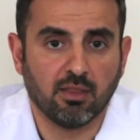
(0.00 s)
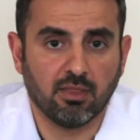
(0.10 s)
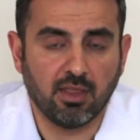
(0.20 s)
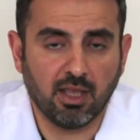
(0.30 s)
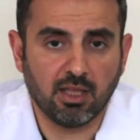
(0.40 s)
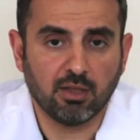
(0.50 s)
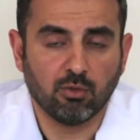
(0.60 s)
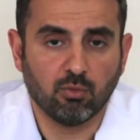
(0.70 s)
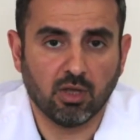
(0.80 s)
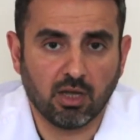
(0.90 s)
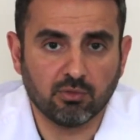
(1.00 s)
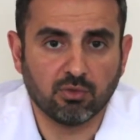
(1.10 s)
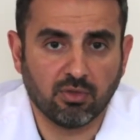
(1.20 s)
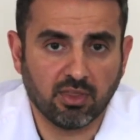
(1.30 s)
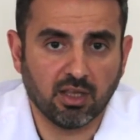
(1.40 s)
then we
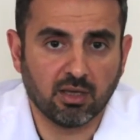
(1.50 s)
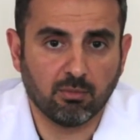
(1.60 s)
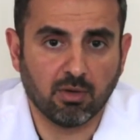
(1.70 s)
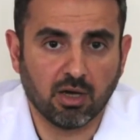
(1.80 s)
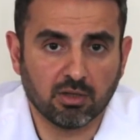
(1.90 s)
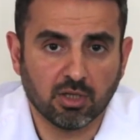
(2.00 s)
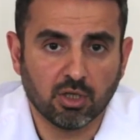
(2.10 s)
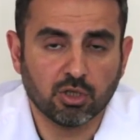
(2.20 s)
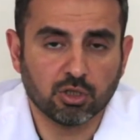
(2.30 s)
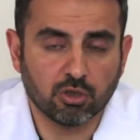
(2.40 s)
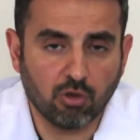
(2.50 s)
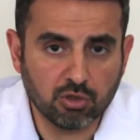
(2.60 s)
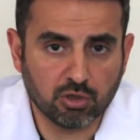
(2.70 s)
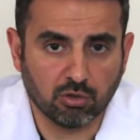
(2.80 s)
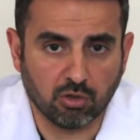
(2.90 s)
have to think about
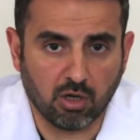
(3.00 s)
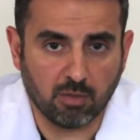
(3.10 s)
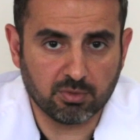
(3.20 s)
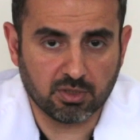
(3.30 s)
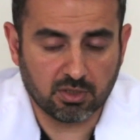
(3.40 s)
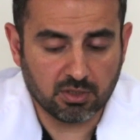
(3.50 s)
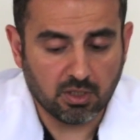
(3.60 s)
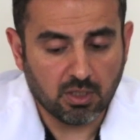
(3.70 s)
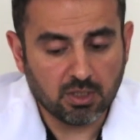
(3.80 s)
surgical options.